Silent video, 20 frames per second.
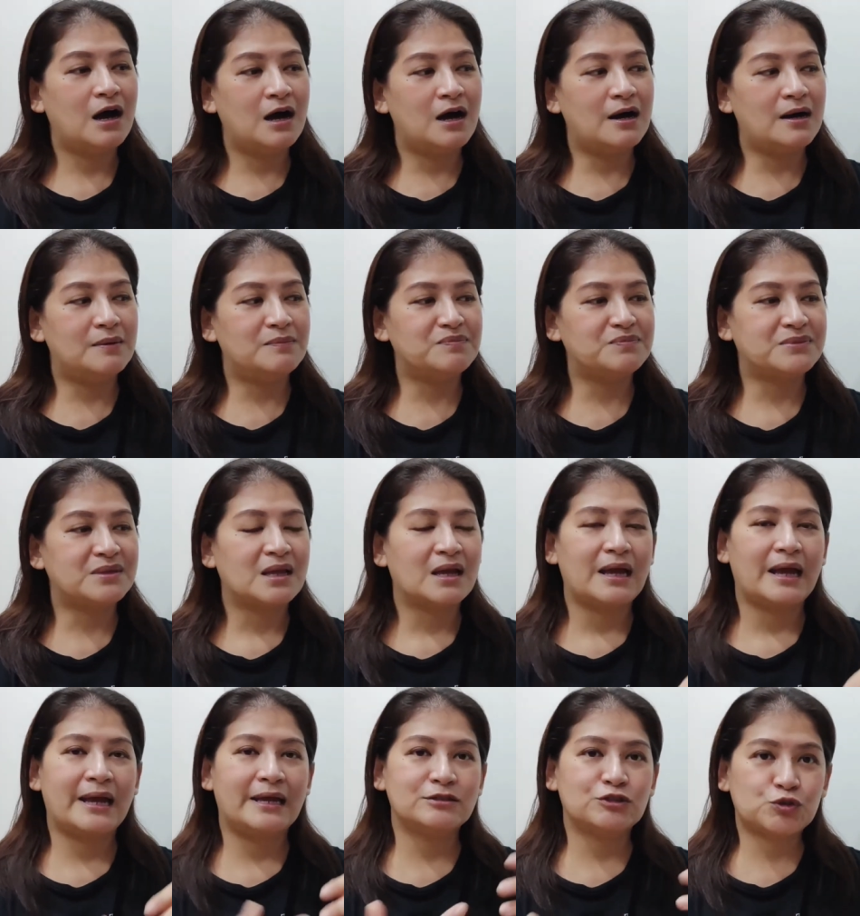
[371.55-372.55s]
Um,
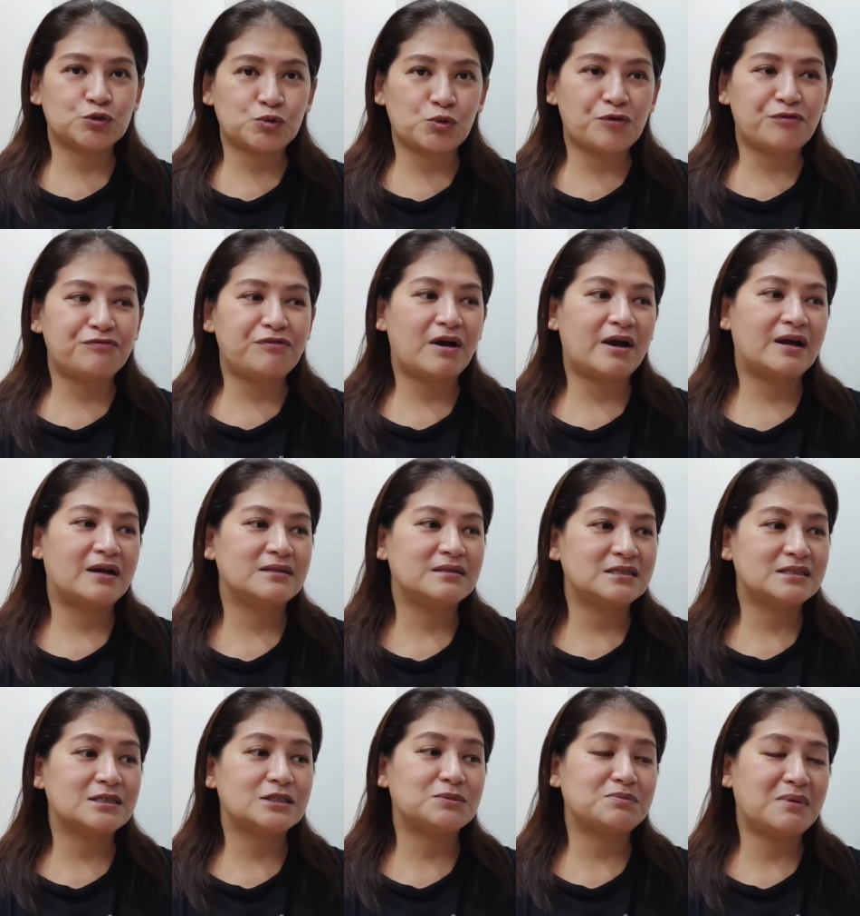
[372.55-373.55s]
and so far,
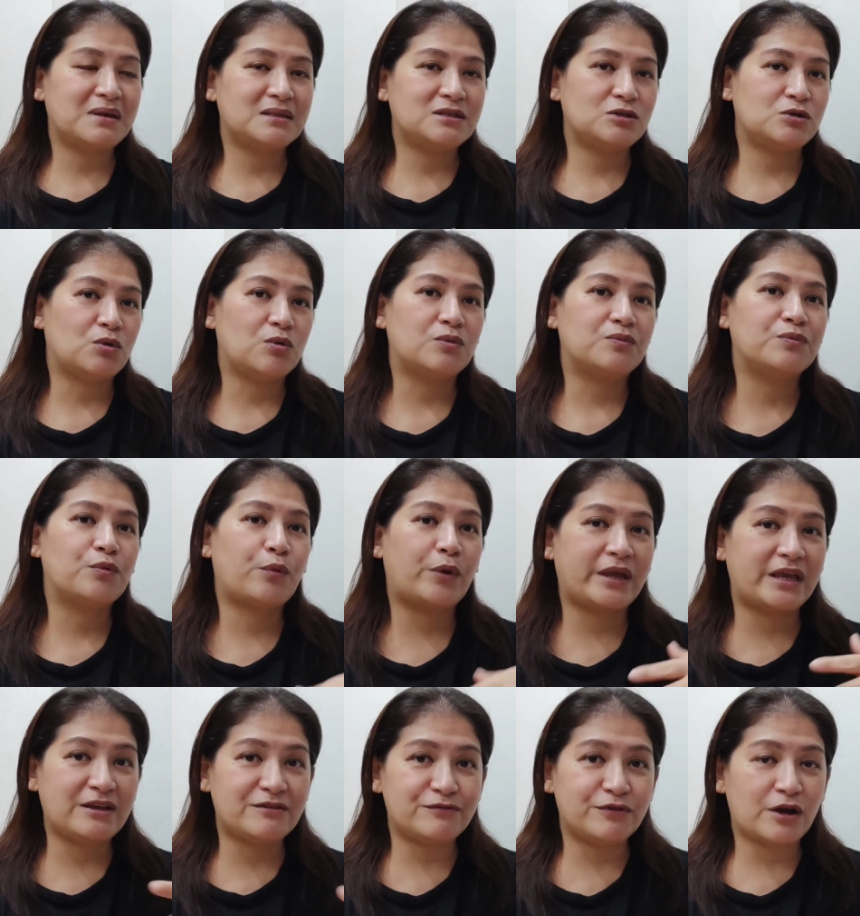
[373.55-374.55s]
this has been, you know,
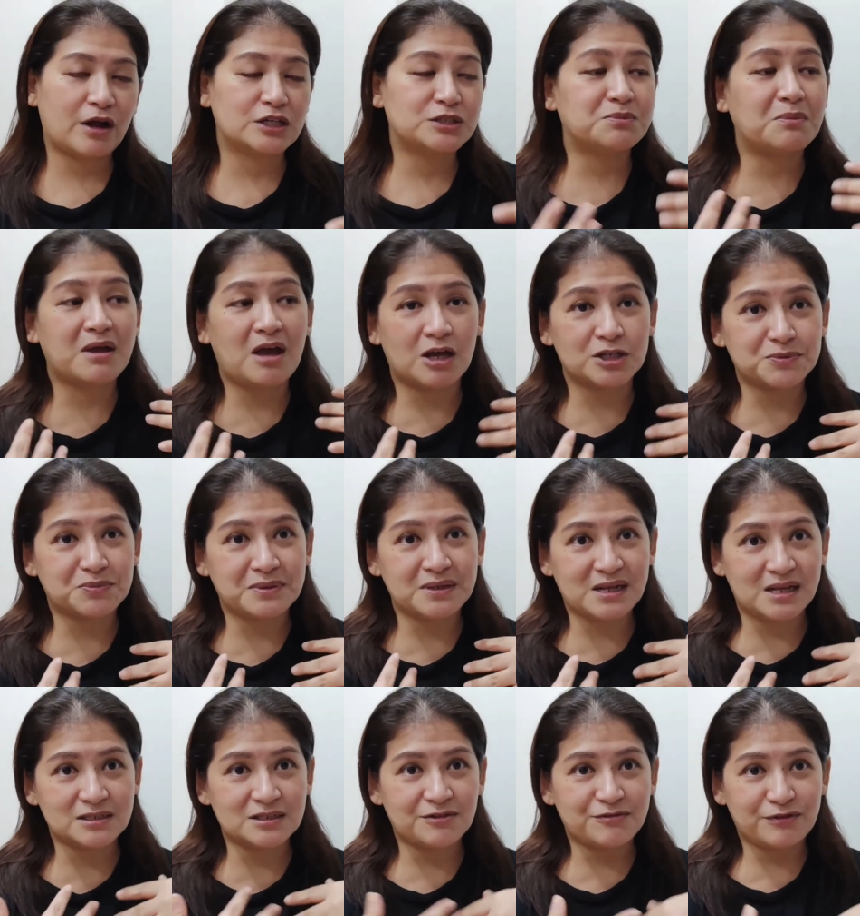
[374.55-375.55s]
working for us. My
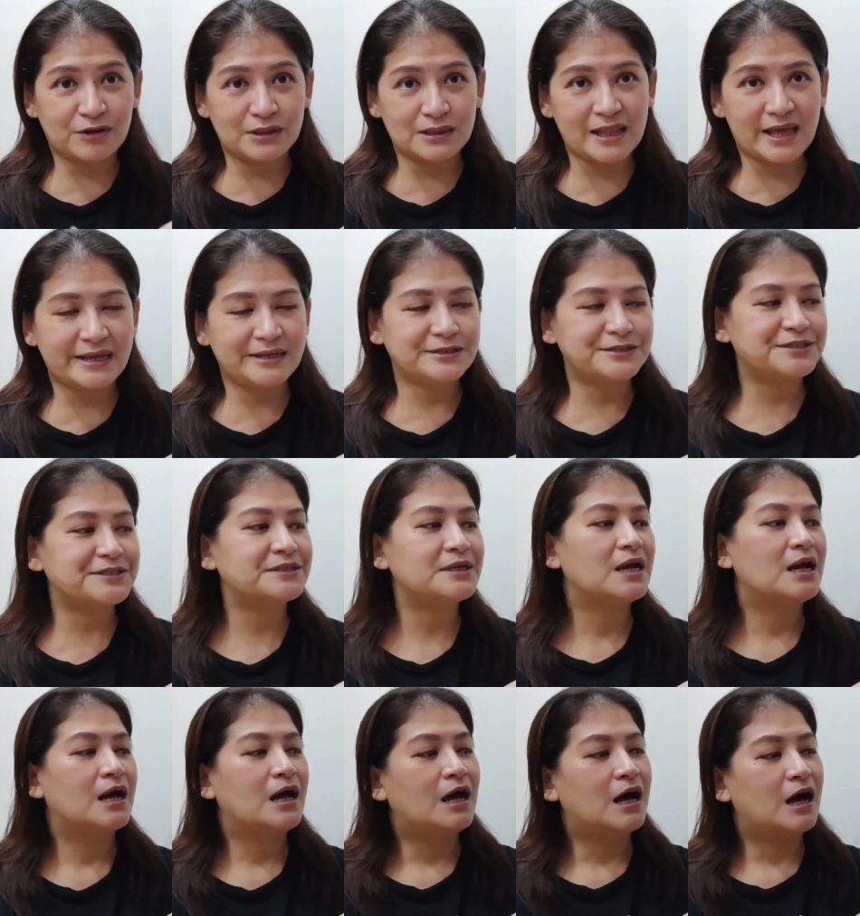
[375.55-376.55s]
husband is a frontliner,
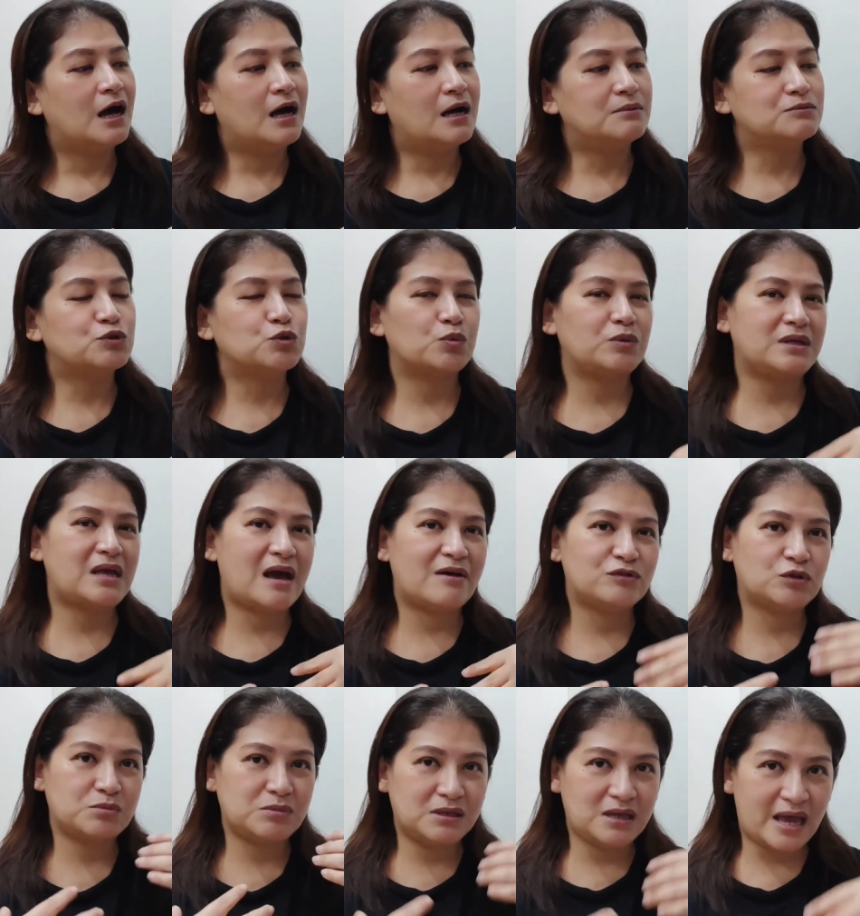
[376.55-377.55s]
um, so we
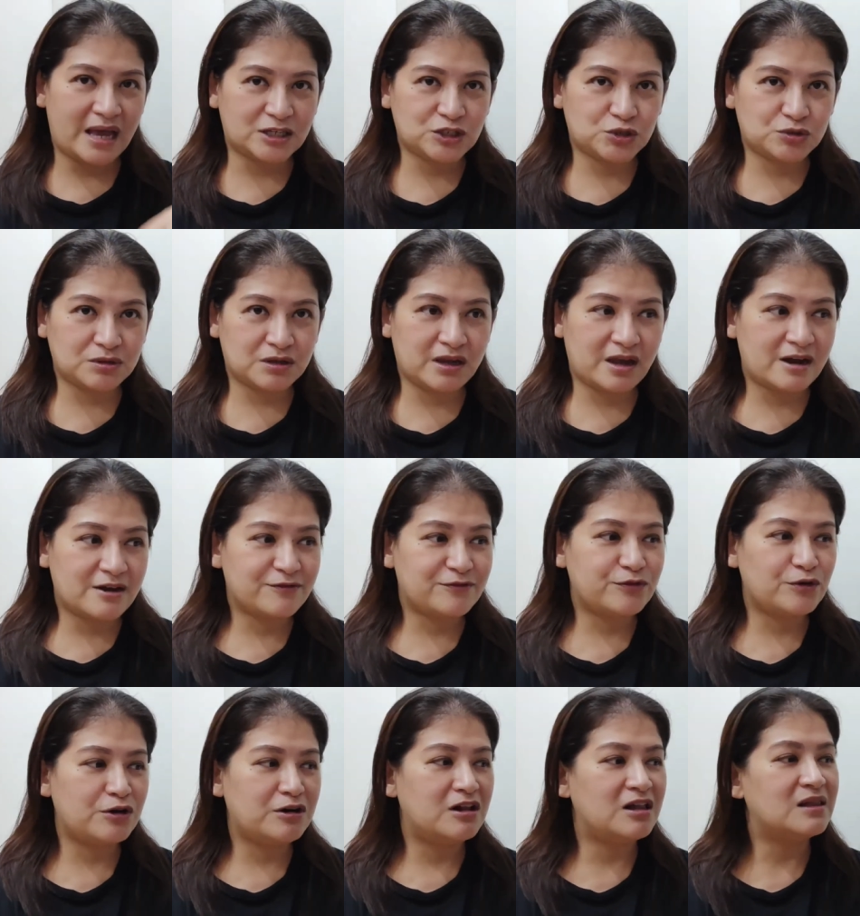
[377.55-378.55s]
have to be extra
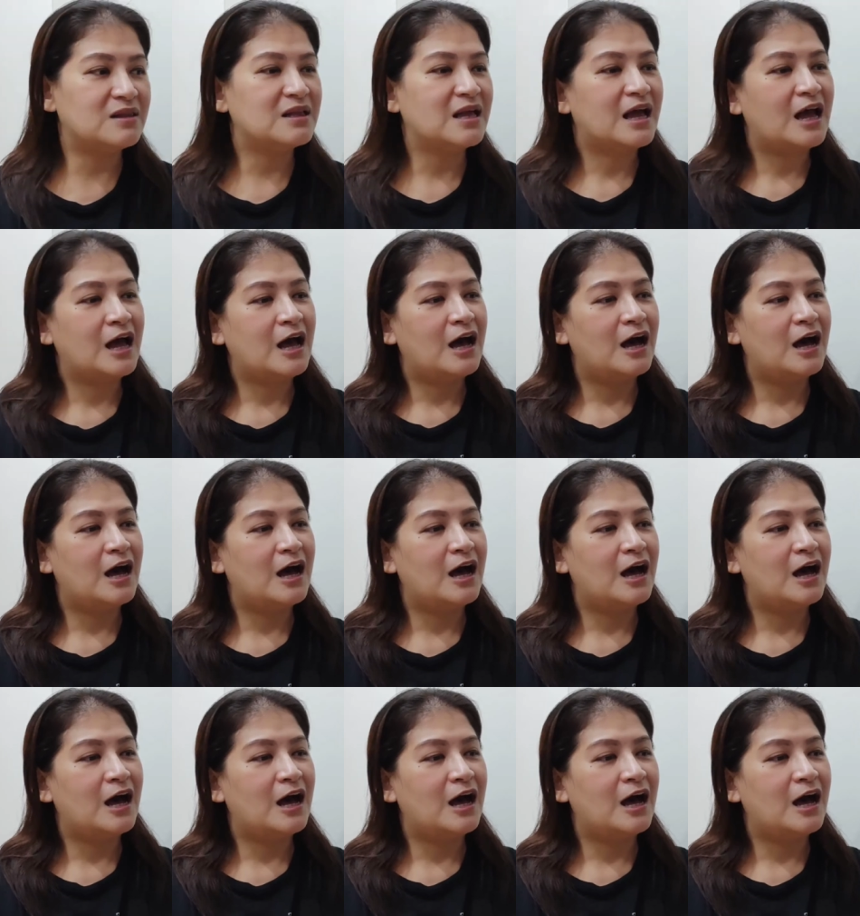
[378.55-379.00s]
careful.